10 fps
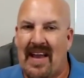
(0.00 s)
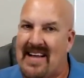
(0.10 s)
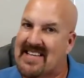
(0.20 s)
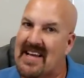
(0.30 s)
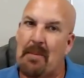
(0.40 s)

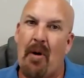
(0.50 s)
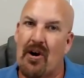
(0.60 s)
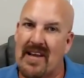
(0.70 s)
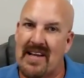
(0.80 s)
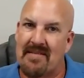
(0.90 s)
It's going to
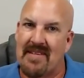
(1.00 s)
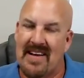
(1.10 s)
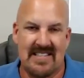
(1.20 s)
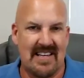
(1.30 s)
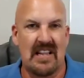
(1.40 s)
mark it.
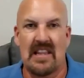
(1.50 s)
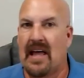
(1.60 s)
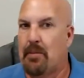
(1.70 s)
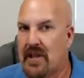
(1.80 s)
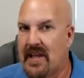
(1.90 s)
It's going to
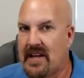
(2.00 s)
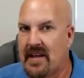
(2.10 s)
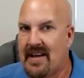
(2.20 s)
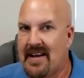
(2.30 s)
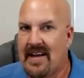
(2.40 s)
label it.
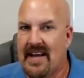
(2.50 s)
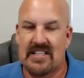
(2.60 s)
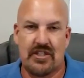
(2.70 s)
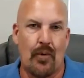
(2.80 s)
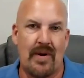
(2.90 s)
It's
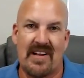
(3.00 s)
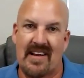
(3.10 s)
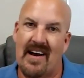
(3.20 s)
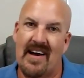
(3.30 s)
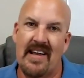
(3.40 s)
going to
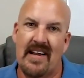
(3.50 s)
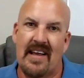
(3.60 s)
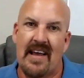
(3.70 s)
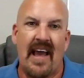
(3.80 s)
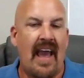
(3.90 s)
cut it
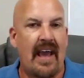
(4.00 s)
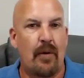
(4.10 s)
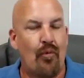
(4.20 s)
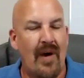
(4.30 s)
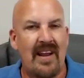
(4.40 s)
and
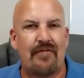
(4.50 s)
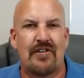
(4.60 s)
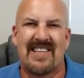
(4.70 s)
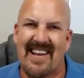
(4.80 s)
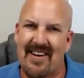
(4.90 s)
ready for
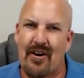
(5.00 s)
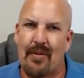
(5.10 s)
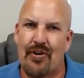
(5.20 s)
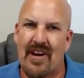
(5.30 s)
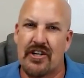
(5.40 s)
secondary
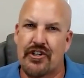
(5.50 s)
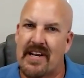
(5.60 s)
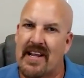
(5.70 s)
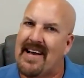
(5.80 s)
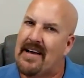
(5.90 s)
production.
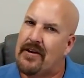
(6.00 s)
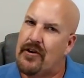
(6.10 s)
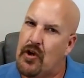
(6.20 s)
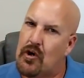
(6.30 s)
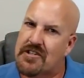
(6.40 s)

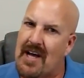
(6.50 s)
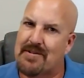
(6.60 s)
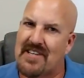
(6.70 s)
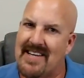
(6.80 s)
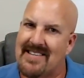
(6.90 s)
No stop
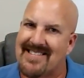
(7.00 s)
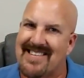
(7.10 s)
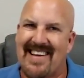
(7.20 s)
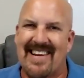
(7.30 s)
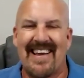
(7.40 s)
signs.
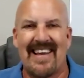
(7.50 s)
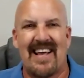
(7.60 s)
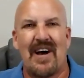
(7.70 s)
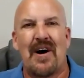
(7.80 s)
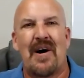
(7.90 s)
And again,
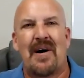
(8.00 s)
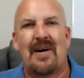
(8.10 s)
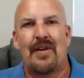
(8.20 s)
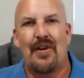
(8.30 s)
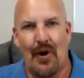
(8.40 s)

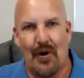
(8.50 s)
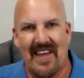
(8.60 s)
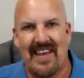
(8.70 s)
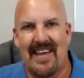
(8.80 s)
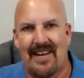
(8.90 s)
no
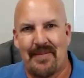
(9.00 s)
thinking.